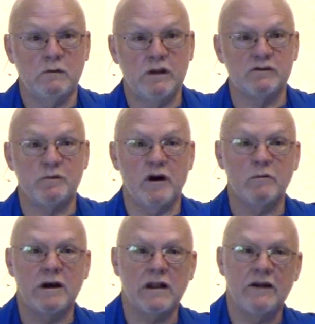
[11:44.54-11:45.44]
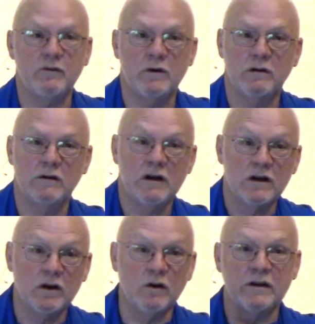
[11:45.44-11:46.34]
there's part of my life where
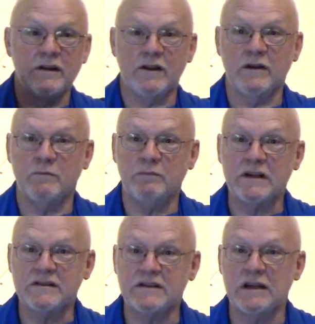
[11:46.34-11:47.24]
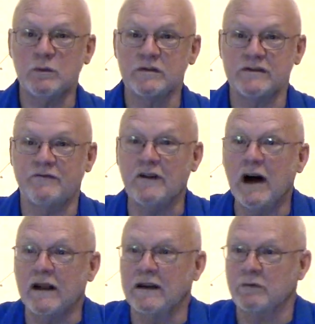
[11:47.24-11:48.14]
going to the big city was
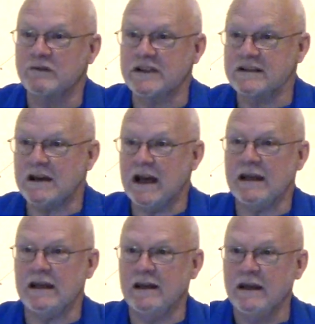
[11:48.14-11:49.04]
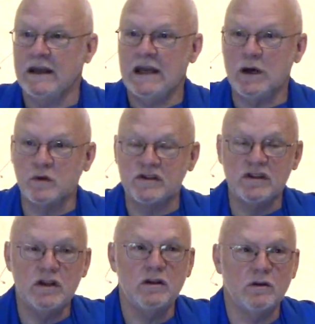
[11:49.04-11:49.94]
fun. It was exciting. It was
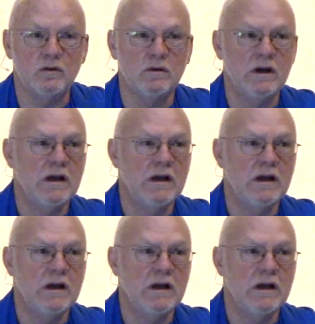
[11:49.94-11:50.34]
new.